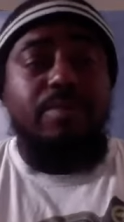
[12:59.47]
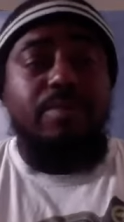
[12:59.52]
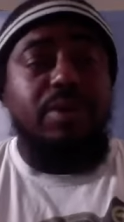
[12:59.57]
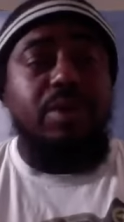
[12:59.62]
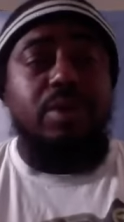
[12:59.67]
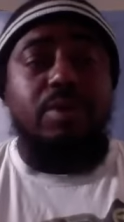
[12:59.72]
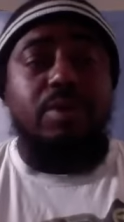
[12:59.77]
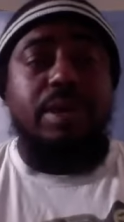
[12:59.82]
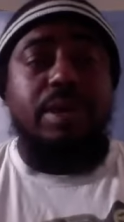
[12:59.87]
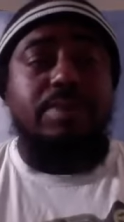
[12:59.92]

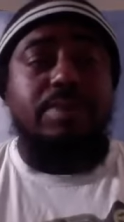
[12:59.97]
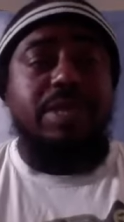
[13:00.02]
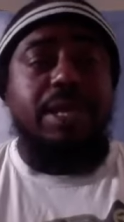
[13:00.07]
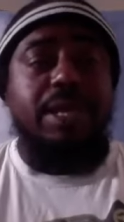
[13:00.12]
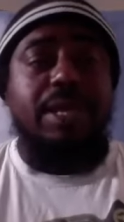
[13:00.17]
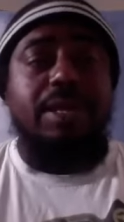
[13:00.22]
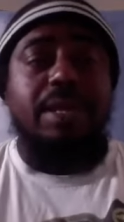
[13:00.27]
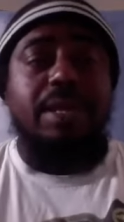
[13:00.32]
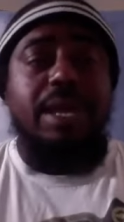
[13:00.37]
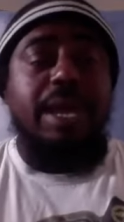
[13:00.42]
You know what I'm
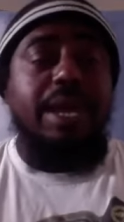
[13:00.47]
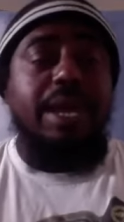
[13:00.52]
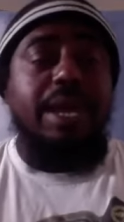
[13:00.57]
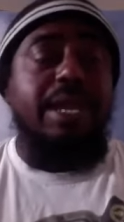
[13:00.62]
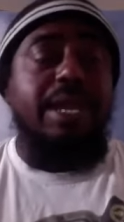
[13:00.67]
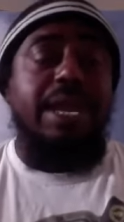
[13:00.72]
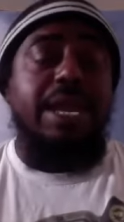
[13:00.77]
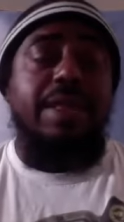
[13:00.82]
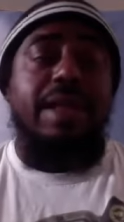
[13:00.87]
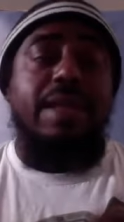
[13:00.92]
saying?
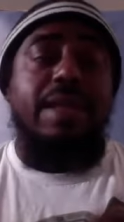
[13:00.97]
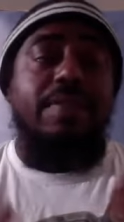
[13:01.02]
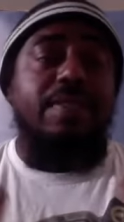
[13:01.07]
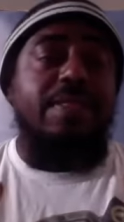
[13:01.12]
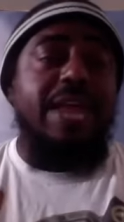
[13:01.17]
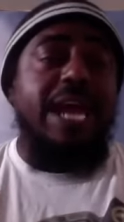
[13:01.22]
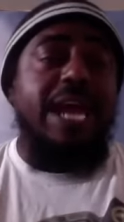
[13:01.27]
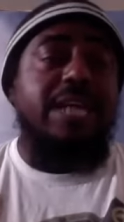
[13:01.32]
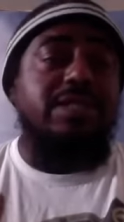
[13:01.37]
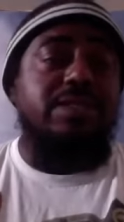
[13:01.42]
And, and,
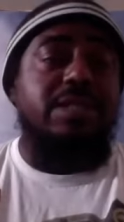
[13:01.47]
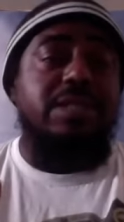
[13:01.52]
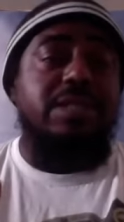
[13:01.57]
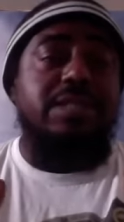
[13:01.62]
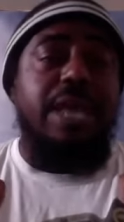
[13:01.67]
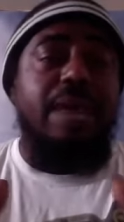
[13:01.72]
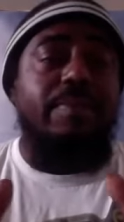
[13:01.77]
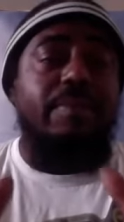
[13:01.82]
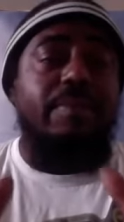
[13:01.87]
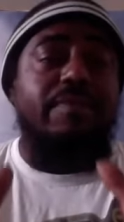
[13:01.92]
and, that's the
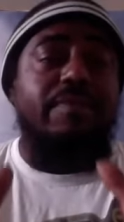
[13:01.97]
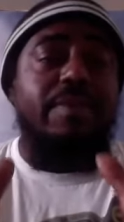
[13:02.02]
type of